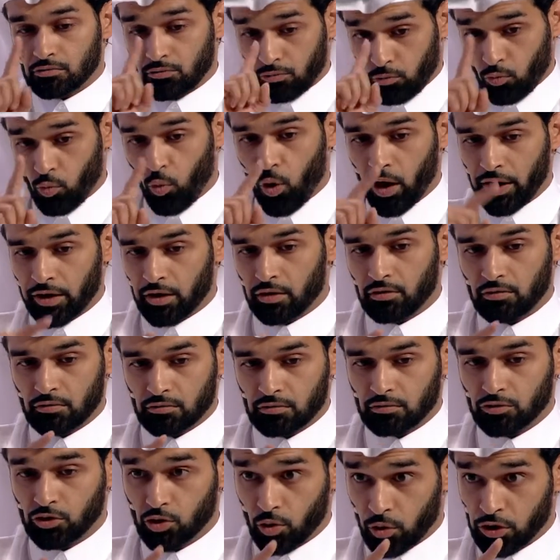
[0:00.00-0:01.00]
one,
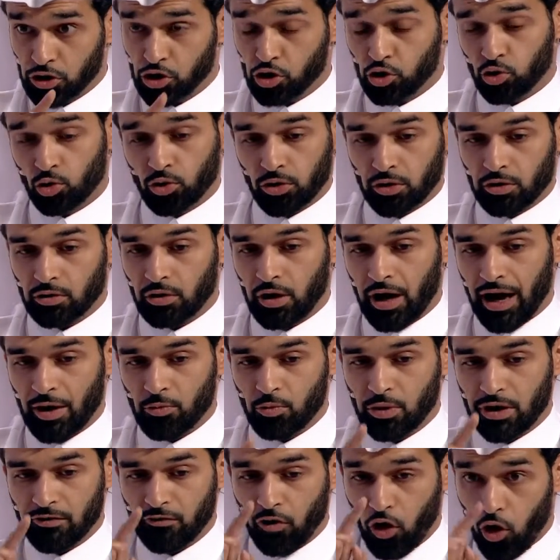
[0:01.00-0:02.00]
to ensure, and
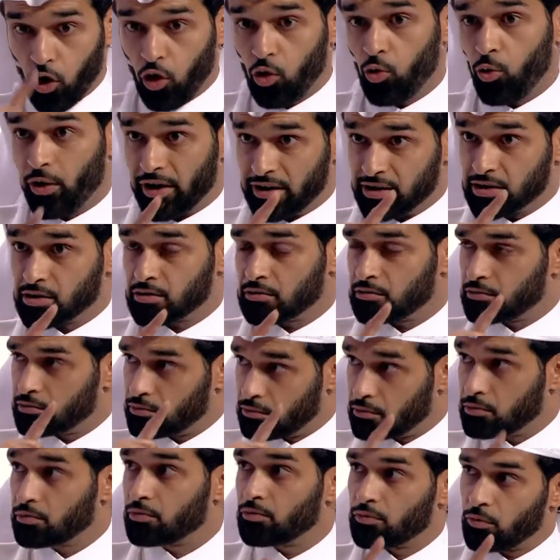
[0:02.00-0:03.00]
we have always
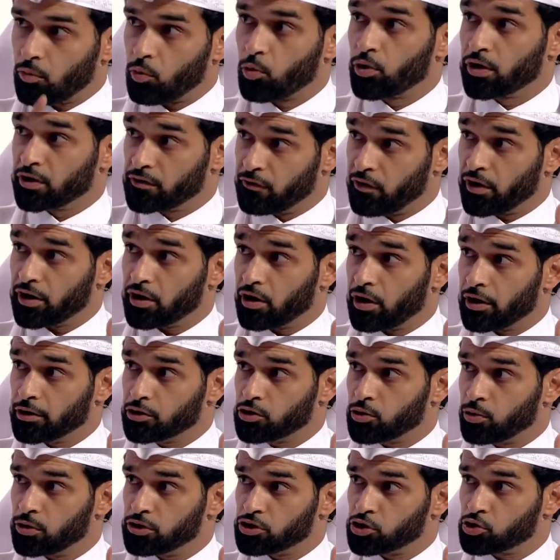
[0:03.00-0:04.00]
worked very hard
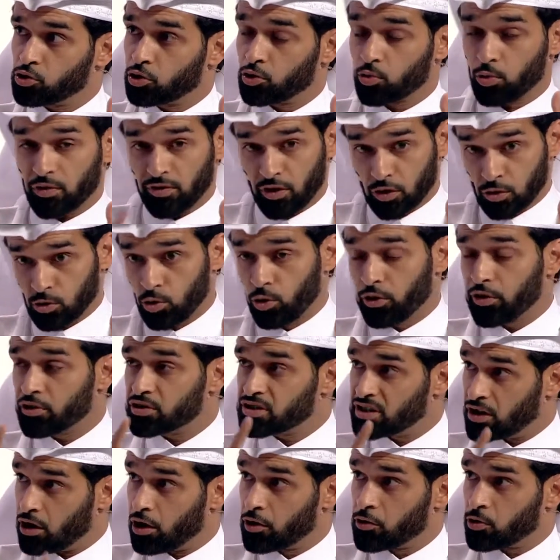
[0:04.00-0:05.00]
to ensure with our lawyers
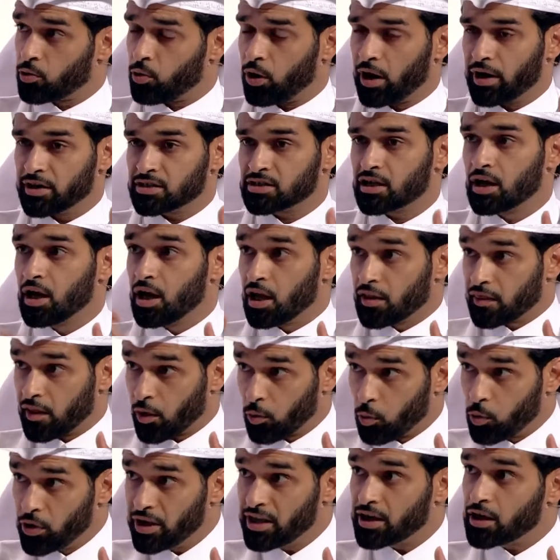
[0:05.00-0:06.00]
and otherwise that
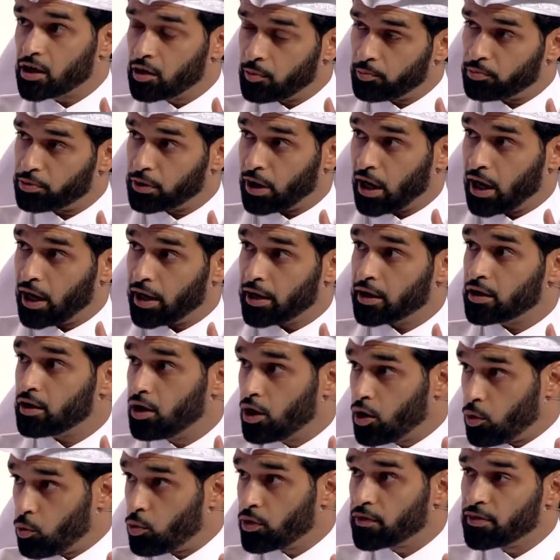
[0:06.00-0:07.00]
we comply
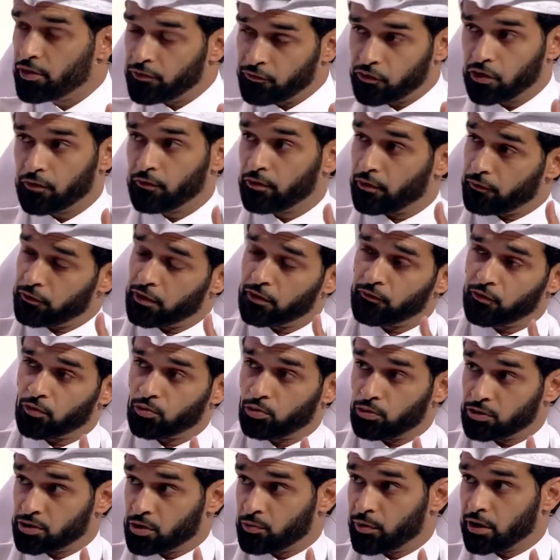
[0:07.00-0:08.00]
with the FIFA
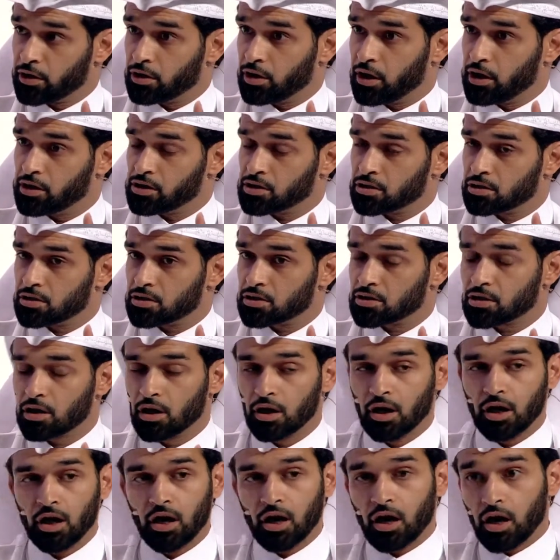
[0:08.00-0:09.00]
rules and regulations.
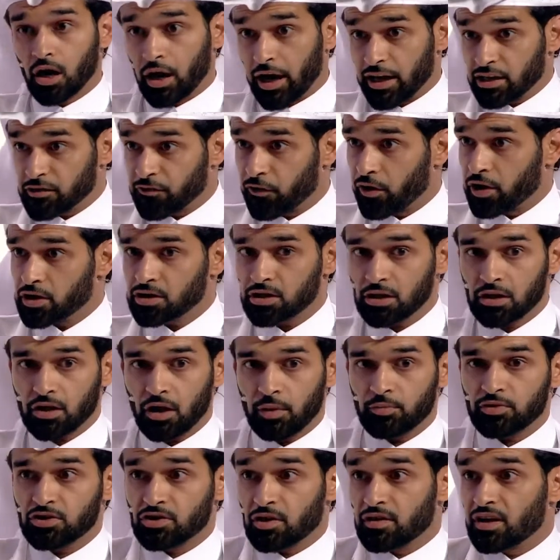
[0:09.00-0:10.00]
As far as it
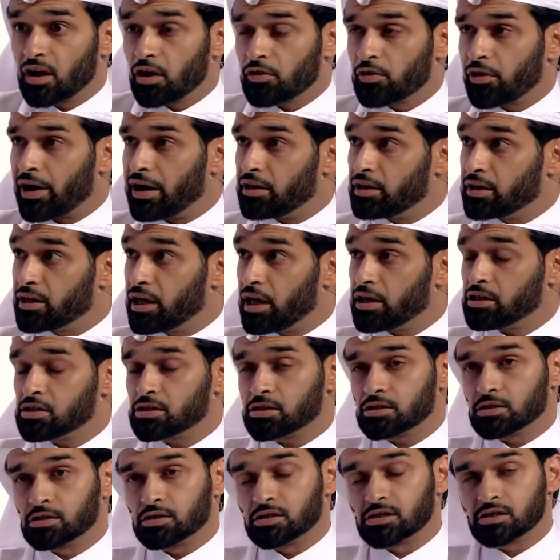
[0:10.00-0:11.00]
comes to the other
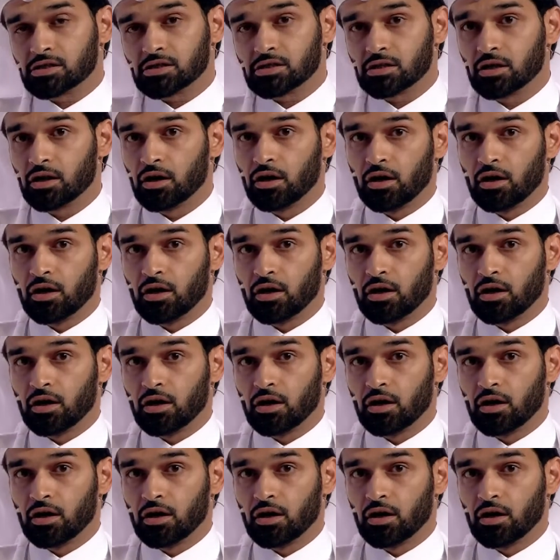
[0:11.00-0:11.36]
allegations,